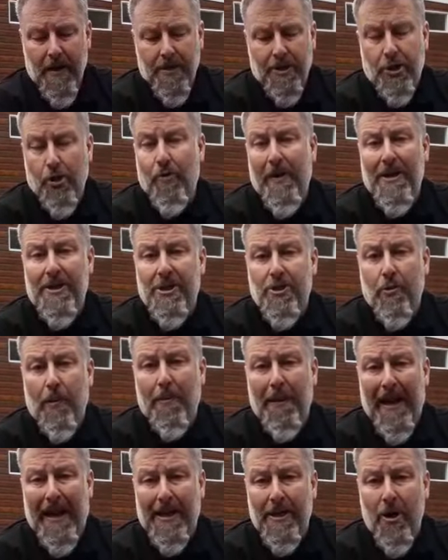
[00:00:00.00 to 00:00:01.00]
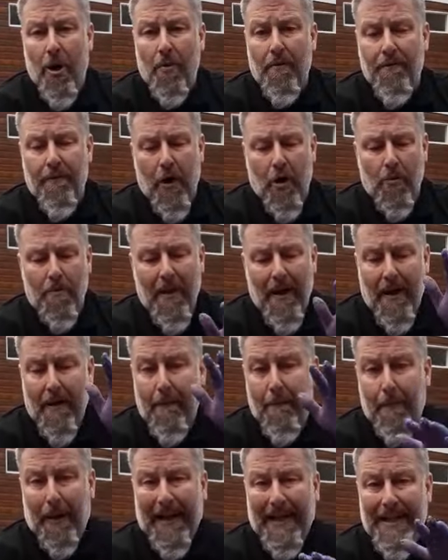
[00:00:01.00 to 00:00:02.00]
2 ways to apply no foam.
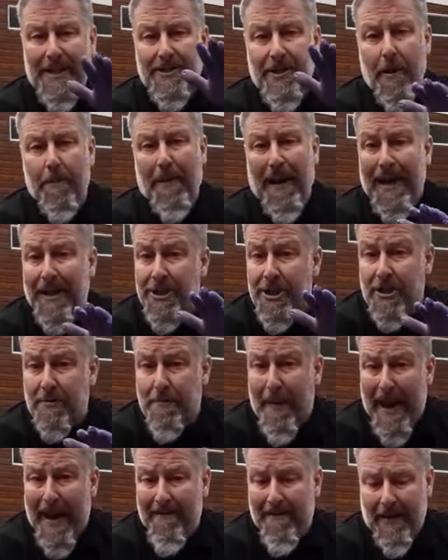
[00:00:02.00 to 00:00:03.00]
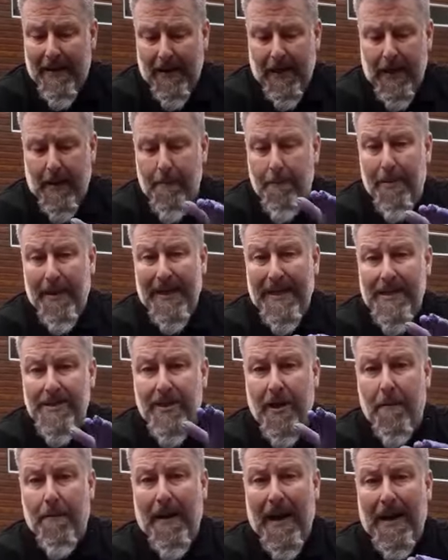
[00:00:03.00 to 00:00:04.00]
Please apply sparingly. Please
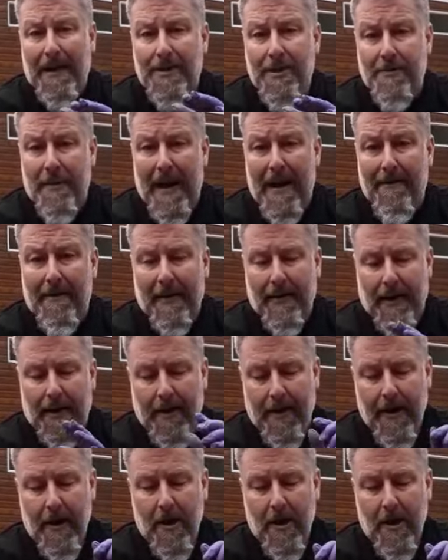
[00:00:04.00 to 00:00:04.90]
apply sparingly.